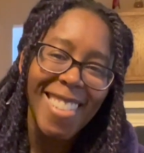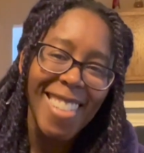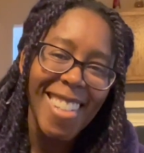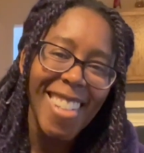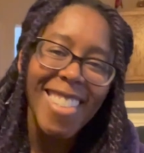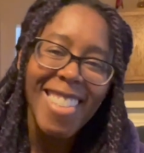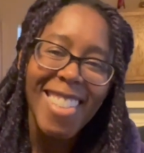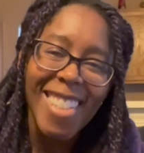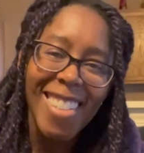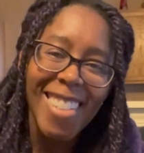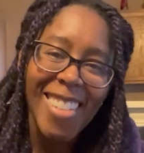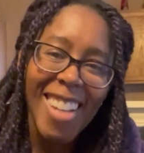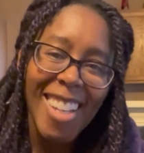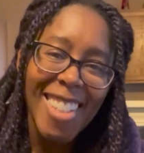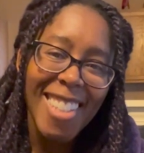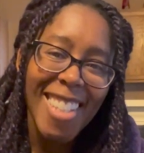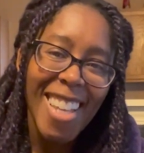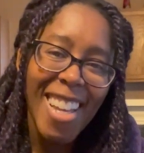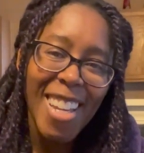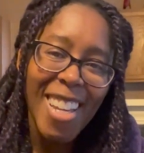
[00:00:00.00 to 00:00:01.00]
I'll see you
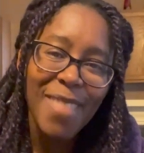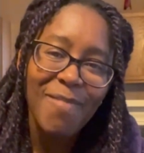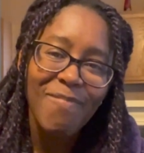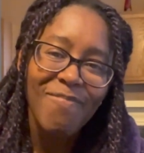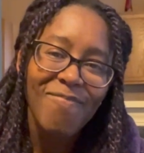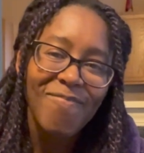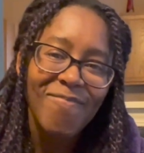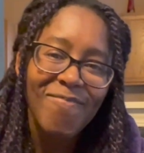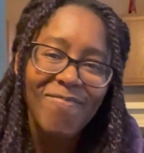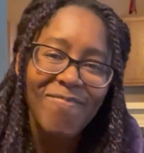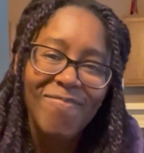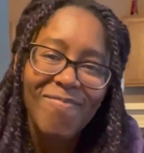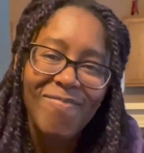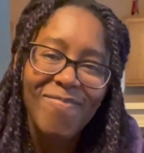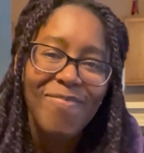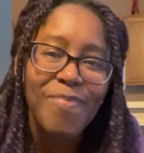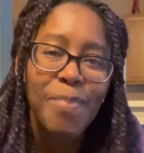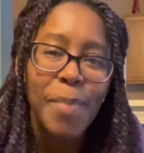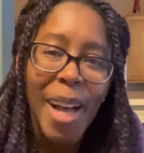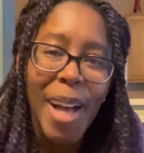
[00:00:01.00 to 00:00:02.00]
next time.
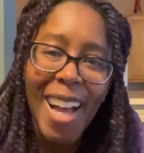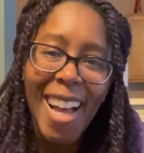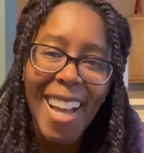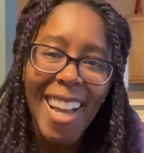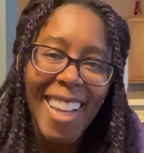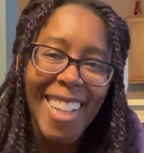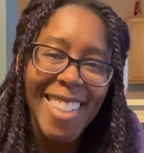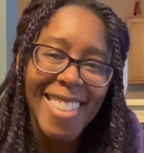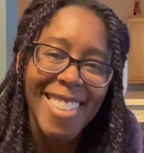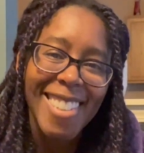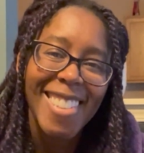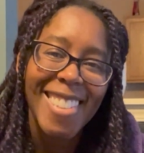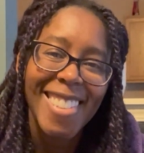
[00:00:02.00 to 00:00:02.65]
Bye.